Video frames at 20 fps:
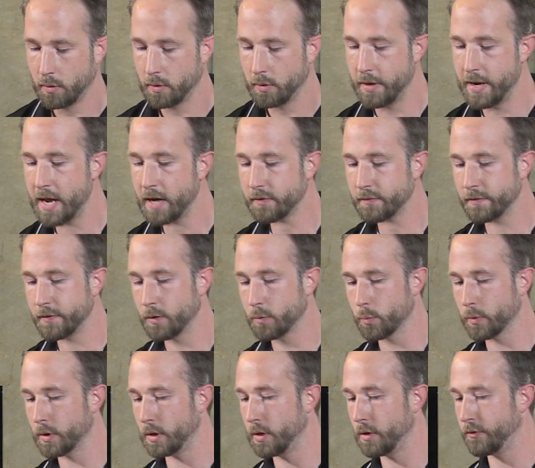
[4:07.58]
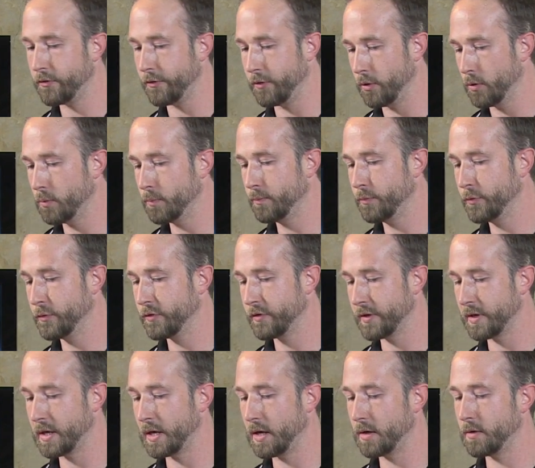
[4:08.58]
Next thing we're going to do to
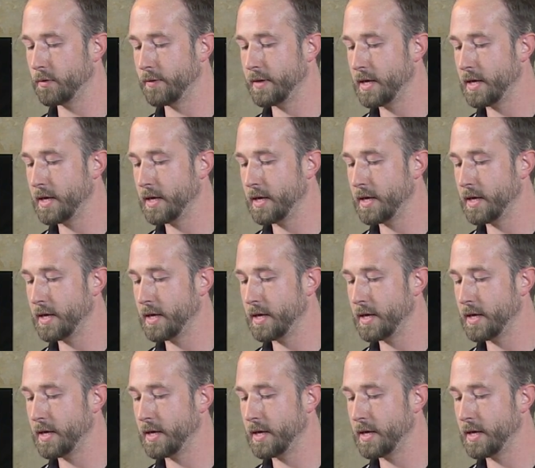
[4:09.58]
get